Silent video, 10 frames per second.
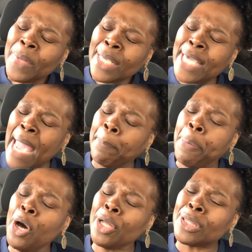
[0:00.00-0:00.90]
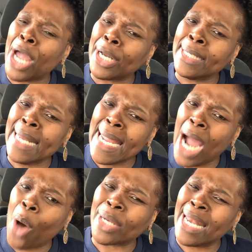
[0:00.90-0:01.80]
put their knee
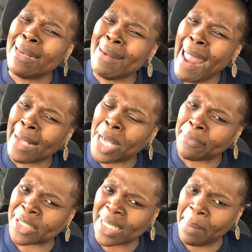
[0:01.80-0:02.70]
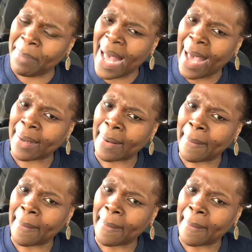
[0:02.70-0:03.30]
on the neck of somebody